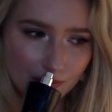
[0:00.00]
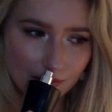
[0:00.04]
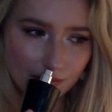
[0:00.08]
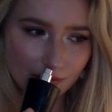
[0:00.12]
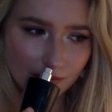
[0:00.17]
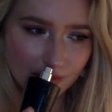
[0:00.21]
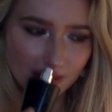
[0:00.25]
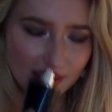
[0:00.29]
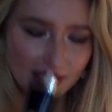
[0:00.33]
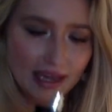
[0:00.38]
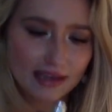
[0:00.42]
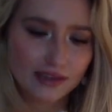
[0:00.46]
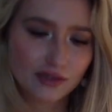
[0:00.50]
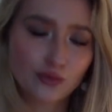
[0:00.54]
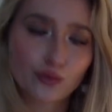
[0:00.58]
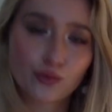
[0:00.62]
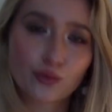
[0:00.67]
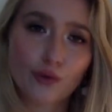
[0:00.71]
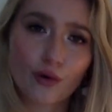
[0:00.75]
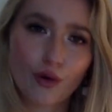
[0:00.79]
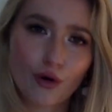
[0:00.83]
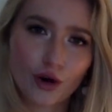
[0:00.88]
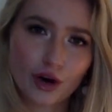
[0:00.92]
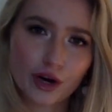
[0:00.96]
yet
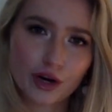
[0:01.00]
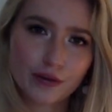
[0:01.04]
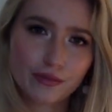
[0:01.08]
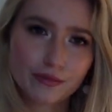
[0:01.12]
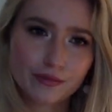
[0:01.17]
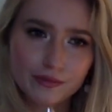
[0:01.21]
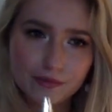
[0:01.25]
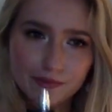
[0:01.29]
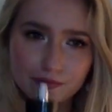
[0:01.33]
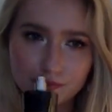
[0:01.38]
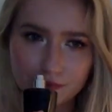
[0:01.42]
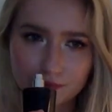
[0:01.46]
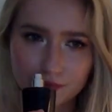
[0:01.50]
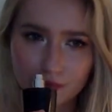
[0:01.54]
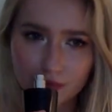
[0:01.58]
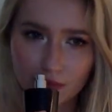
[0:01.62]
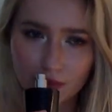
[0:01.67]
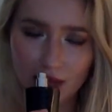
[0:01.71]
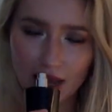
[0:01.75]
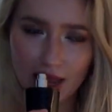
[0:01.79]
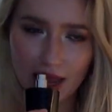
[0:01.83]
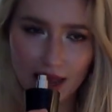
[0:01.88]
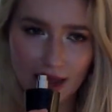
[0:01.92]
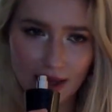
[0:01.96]
warm.
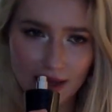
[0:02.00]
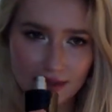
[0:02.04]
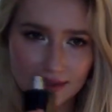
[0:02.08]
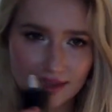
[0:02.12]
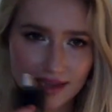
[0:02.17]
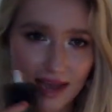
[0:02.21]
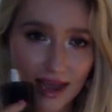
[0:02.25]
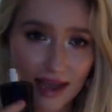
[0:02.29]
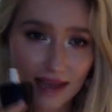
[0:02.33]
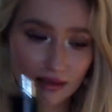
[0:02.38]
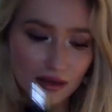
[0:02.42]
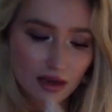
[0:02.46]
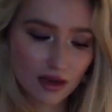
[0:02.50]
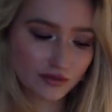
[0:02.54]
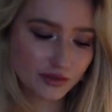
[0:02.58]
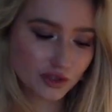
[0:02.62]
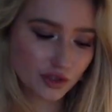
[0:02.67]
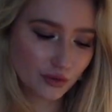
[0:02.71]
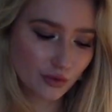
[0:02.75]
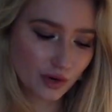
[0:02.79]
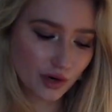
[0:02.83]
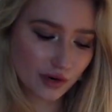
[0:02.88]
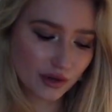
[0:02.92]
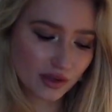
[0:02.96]
And I love to
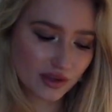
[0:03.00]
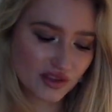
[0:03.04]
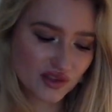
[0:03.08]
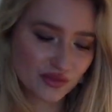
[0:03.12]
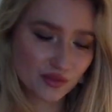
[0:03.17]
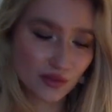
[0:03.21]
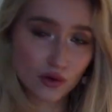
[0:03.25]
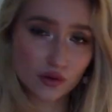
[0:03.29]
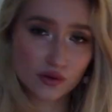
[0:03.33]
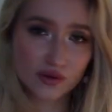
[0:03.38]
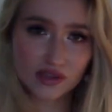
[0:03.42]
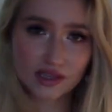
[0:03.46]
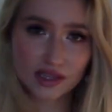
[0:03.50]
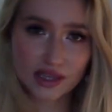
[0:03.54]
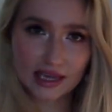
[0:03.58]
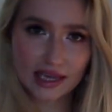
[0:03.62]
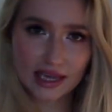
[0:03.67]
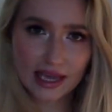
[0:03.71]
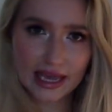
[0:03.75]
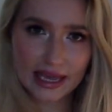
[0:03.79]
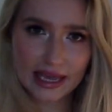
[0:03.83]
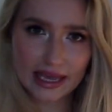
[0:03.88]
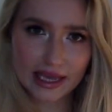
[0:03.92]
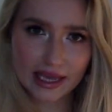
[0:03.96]
wear this
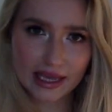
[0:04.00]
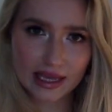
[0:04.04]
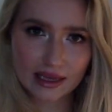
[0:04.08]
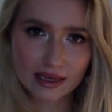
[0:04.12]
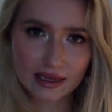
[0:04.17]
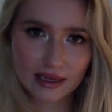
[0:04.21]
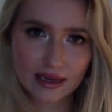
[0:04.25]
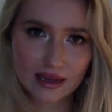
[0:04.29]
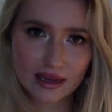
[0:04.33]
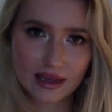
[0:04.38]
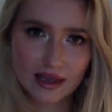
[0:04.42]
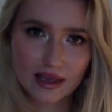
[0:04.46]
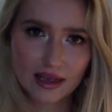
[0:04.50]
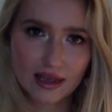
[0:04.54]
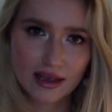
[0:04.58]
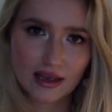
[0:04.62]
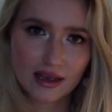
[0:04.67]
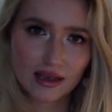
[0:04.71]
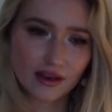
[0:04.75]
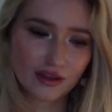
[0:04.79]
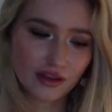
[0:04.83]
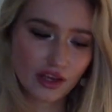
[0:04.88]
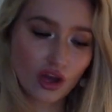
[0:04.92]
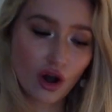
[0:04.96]
mostly in
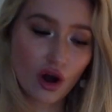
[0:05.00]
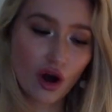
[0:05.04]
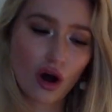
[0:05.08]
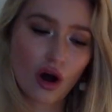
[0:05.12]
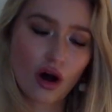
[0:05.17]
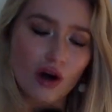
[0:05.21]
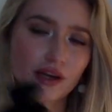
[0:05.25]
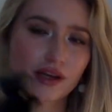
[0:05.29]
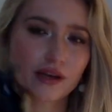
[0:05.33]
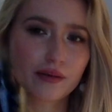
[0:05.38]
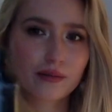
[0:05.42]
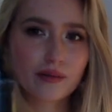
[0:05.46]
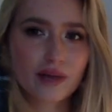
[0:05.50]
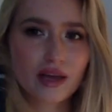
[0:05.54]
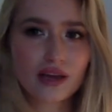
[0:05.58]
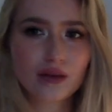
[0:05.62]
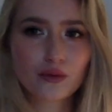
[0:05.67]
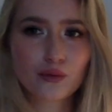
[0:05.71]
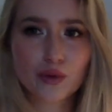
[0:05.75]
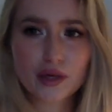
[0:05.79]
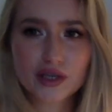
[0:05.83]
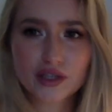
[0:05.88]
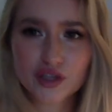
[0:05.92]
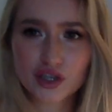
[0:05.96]
the autumn and
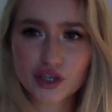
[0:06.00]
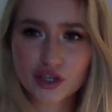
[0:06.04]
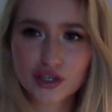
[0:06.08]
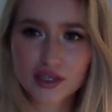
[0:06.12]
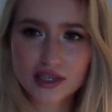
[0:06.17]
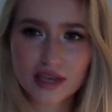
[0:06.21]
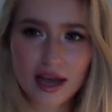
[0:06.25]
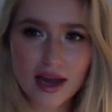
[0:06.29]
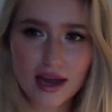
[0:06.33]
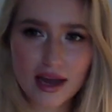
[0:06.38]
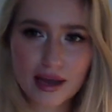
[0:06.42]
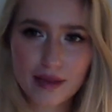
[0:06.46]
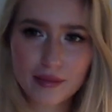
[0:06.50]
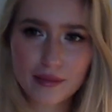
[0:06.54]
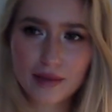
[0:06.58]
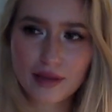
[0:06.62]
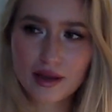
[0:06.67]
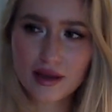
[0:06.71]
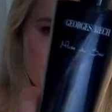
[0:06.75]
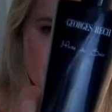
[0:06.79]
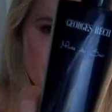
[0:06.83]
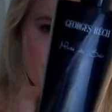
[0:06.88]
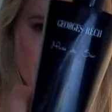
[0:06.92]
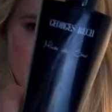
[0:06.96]
winter time.
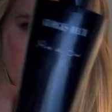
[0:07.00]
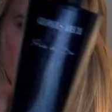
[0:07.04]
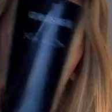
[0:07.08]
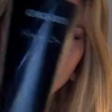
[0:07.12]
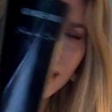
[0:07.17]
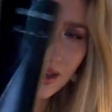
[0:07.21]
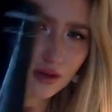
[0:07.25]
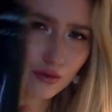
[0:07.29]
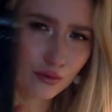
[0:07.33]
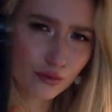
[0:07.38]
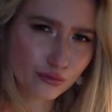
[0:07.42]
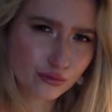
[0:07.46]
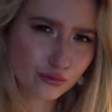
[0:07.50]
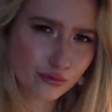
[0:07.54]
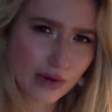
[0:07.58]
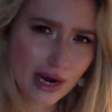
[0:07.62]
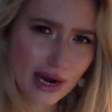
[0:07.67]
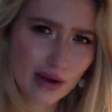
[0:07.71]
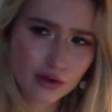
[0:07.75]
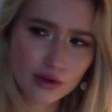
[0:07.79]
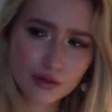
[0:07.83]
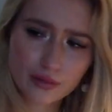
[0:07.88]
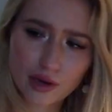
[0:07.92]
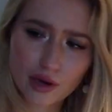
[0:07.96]
I think
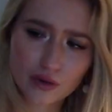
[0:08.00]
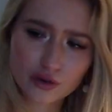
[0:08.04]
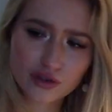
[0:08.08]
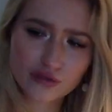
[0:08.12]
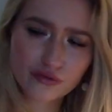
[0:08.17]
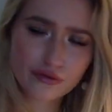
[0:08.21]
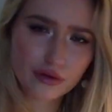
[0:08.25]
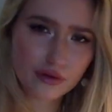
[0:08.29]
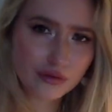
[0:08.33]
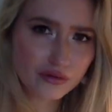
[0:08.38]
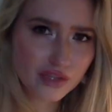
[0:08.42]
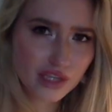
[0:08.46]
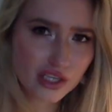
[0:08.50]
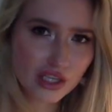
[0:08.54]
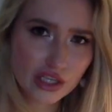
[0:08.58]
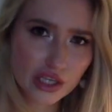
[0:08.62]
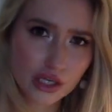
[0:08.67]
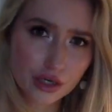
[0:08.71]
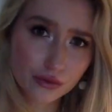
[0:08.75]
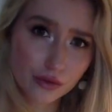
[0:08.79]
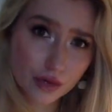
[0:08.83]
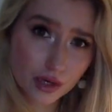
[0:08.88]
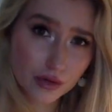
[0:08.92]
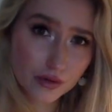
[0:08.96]
around about 15
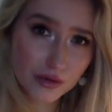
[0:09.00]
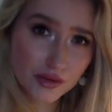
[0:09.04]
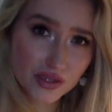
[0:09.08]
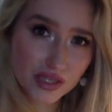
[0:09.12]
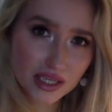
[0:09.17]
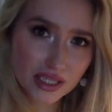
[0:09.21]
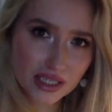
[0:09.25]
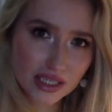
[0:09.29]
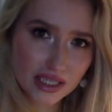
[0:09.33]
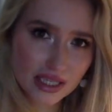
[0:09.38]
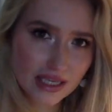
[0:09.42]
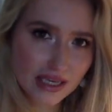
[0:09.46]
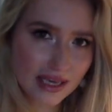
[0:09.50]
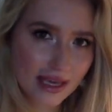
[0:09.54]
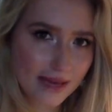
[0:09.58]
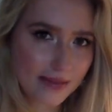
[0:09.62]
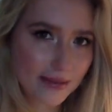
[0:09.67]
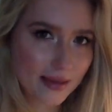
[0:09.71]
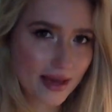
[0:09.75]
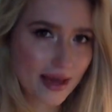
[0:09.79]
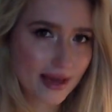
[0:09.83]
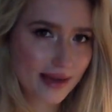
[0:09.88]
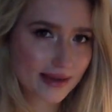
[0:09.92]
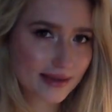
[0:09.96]
euros in TK
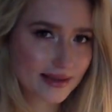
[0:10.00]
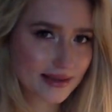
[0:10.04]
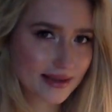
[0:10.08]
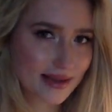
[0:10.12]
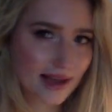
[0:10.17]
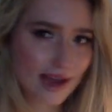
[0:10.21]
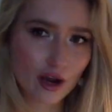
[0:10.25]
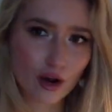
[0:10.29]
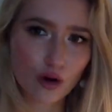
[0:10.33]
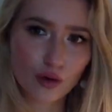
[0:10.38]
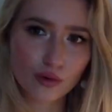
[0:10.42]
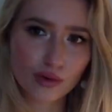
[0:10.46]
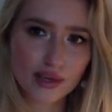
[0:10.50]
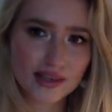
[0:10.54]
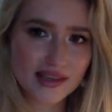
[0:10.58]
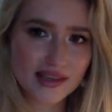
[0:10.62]
Maxx. I always